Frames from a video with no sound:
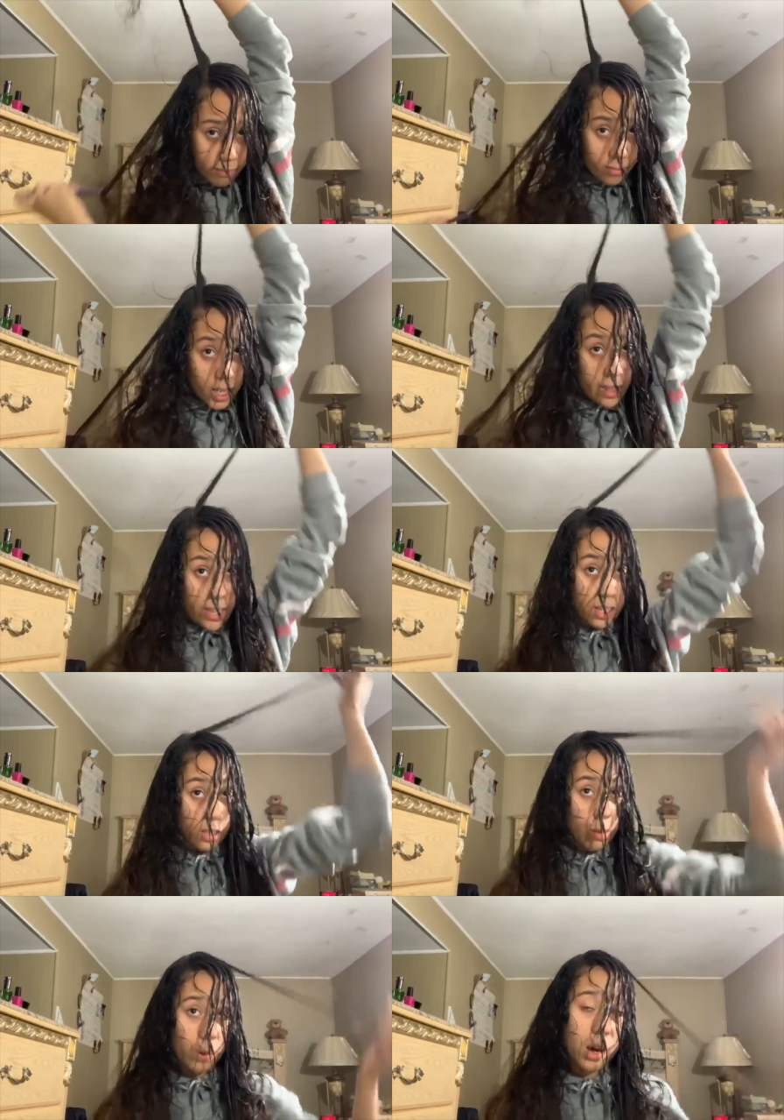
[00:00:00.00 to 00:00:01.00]
And this is
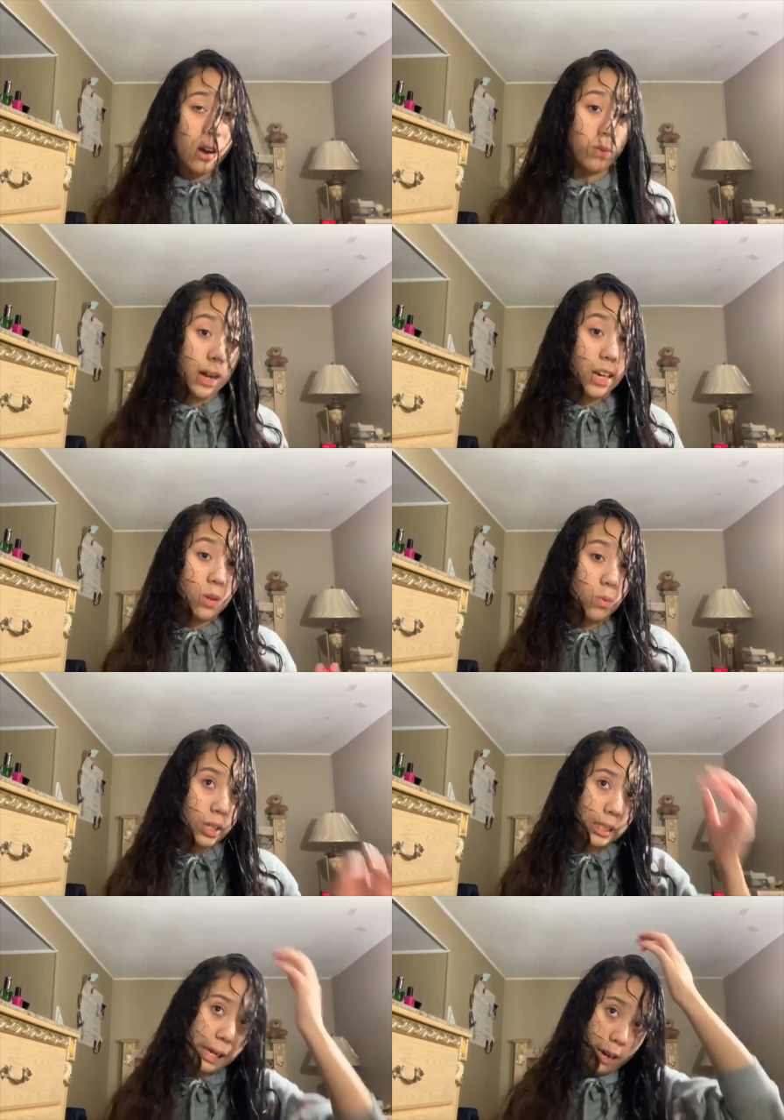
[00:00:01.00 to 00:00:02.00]
the part why you
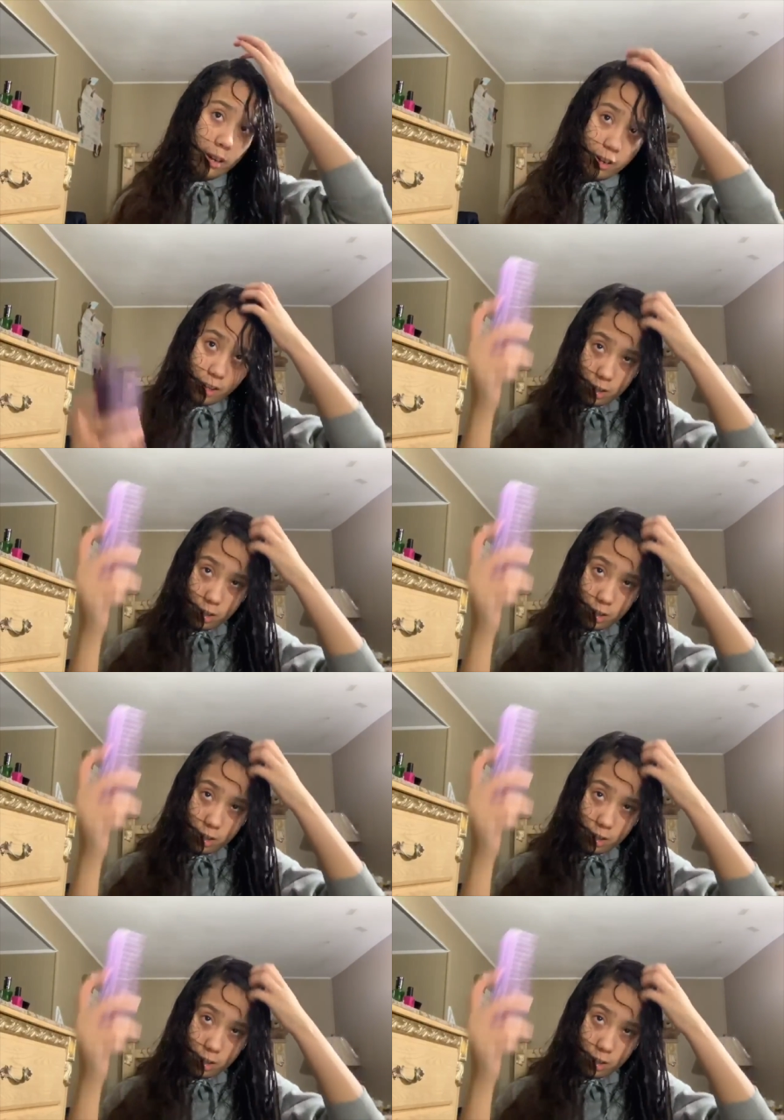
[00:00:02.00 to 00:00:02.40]
want to take out all your